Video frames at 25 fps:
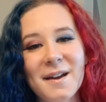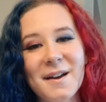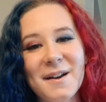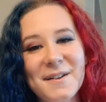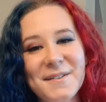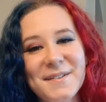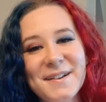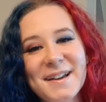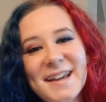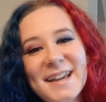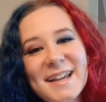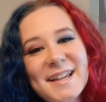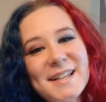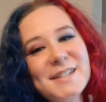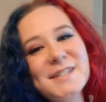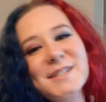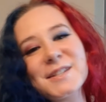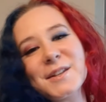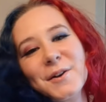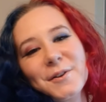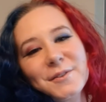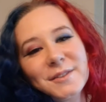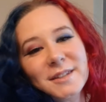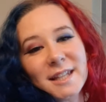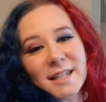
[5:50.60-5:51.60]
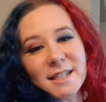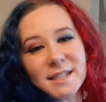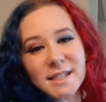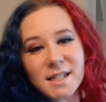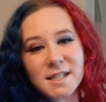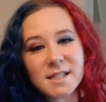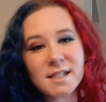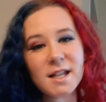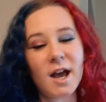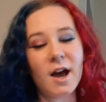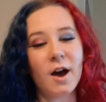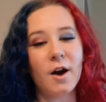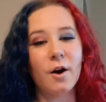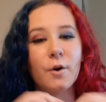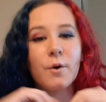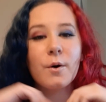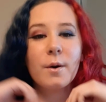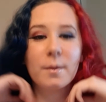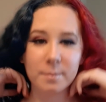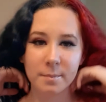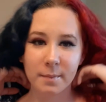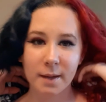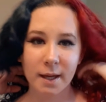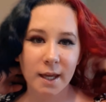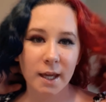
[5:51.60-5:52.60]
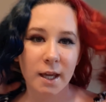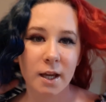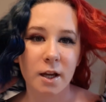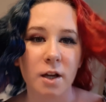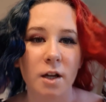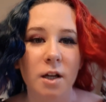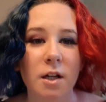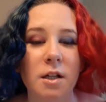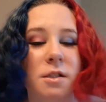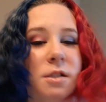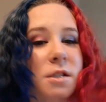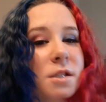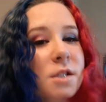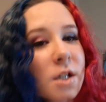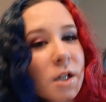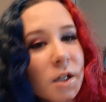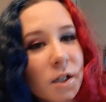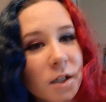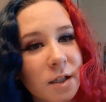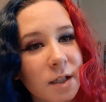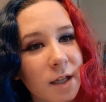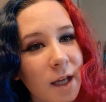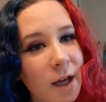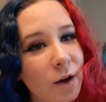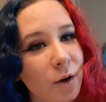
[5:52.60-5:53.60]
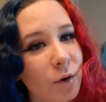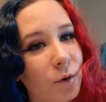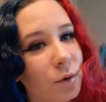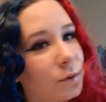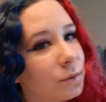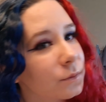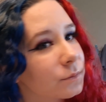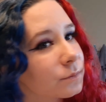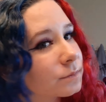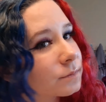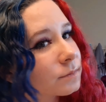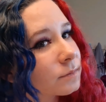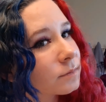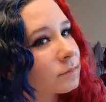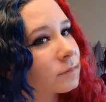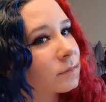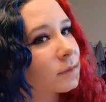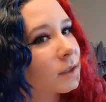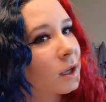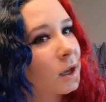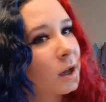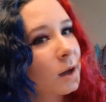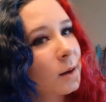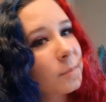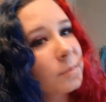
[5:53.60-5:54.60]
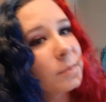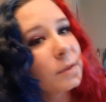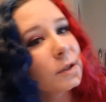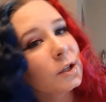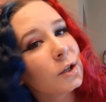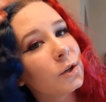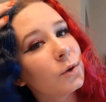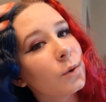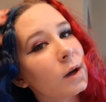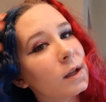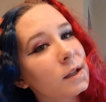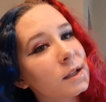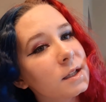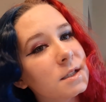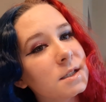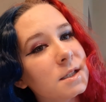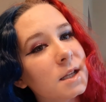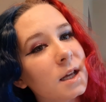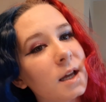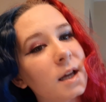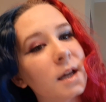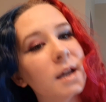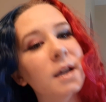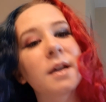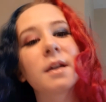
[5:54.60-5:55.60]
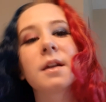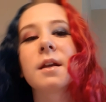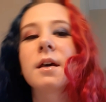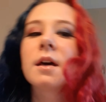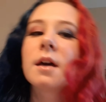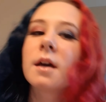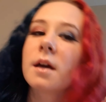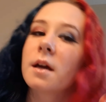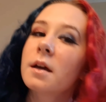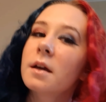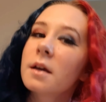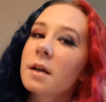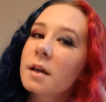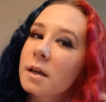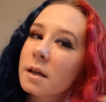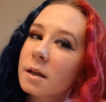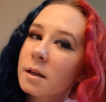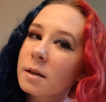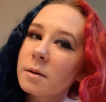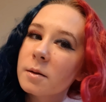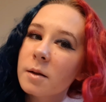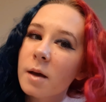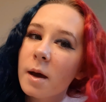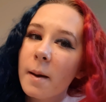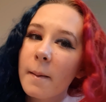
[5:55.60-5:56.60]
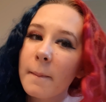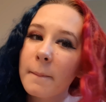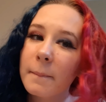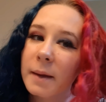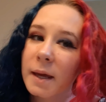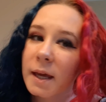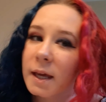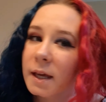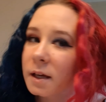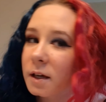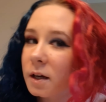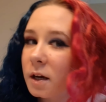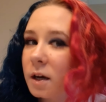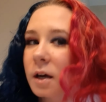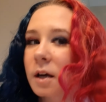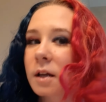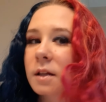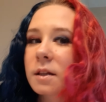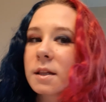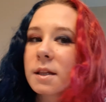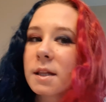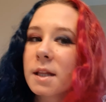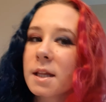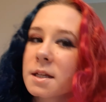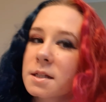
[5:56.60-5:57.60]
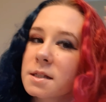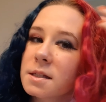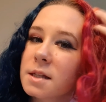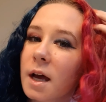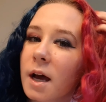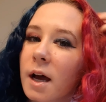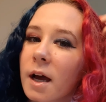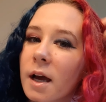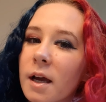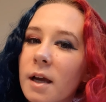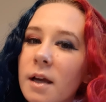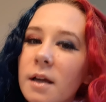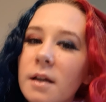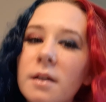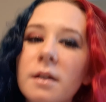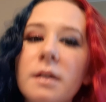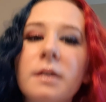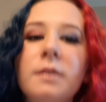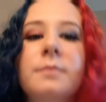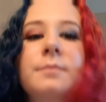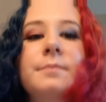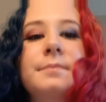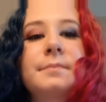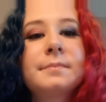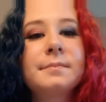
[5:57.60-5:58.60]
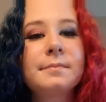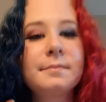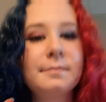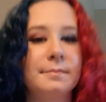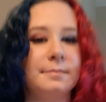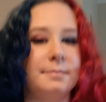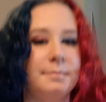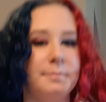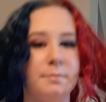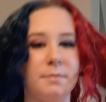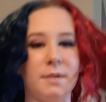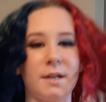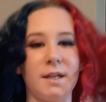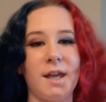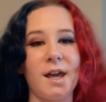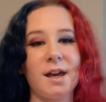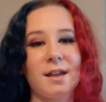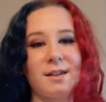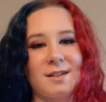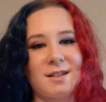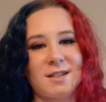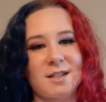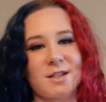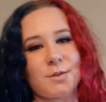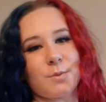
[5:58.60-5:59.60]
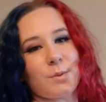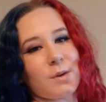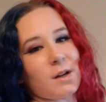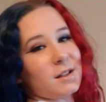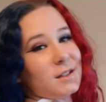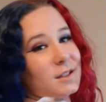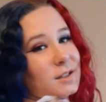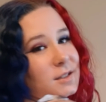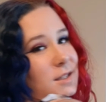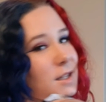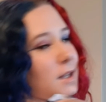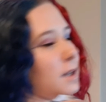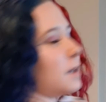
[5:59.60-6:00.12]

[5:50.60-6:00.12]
Okay, so this is how my hair turned out. Blue on the side and pink on the side. But yeah, this is what it looks